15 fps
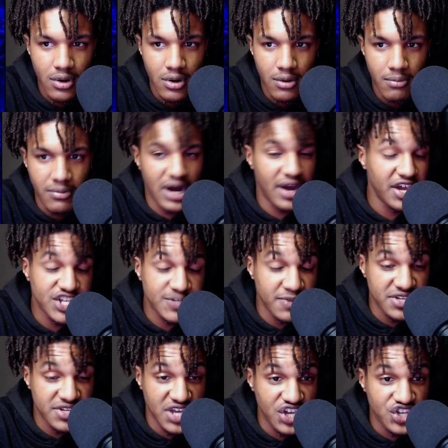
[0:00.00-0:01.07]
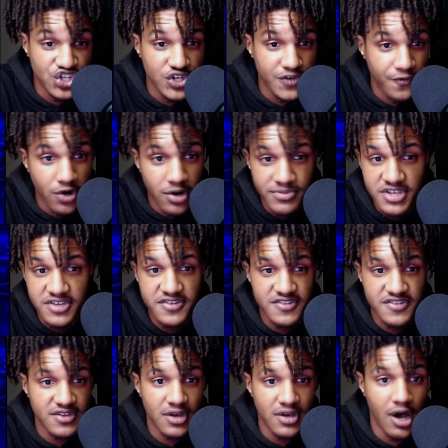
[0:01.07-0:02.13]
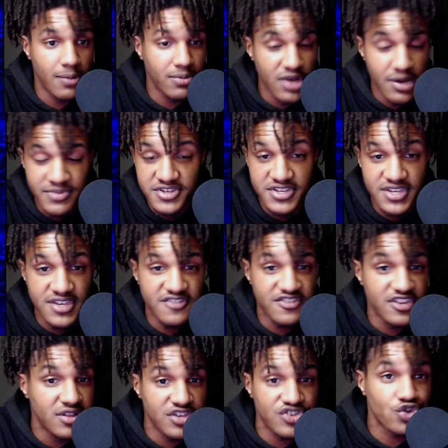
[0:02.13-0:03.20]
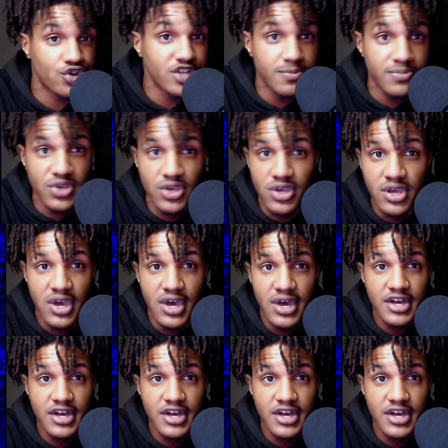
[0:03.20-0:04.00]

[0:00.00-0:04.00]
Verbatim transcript: My expectations for him this upcoming season is going to be